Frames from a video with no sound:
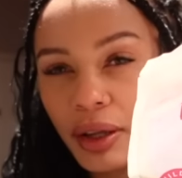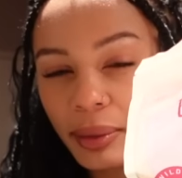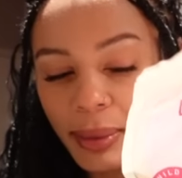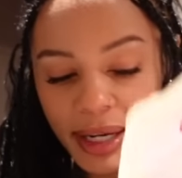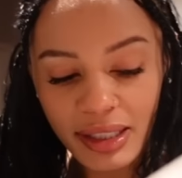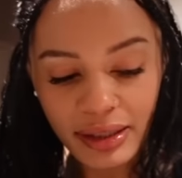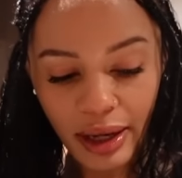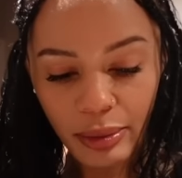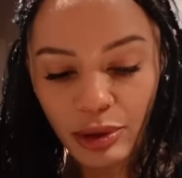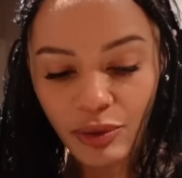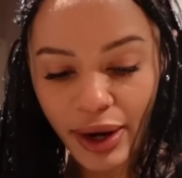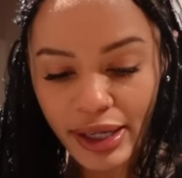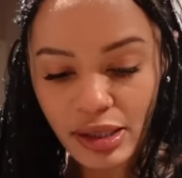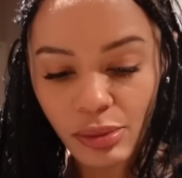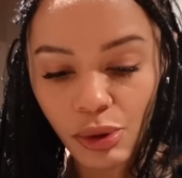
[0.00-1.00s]
like my salmon
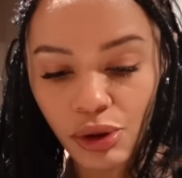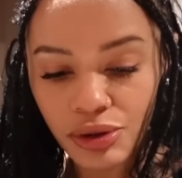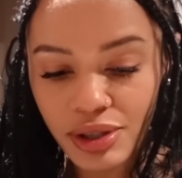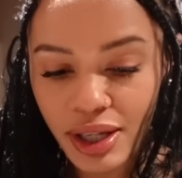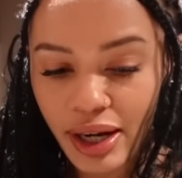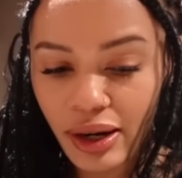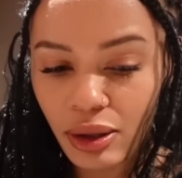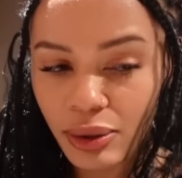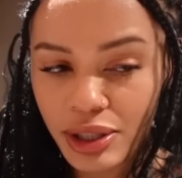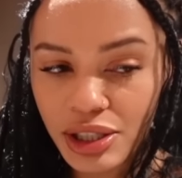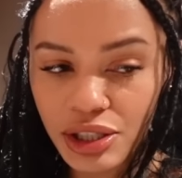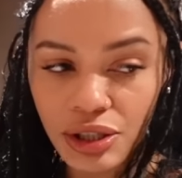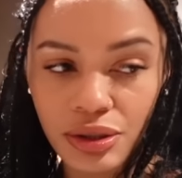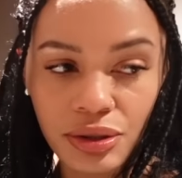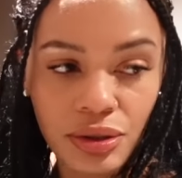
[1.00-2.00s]
rice bowls that I always
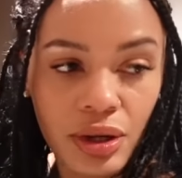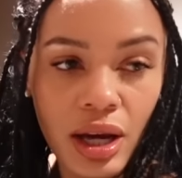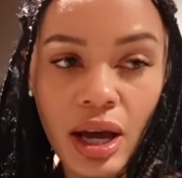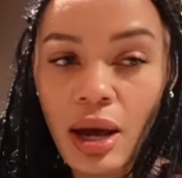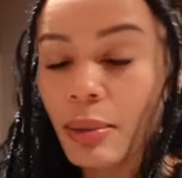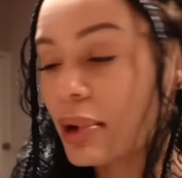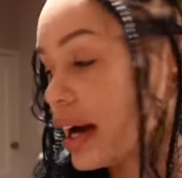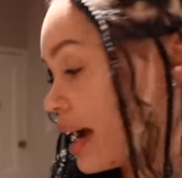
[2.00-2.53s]
do, but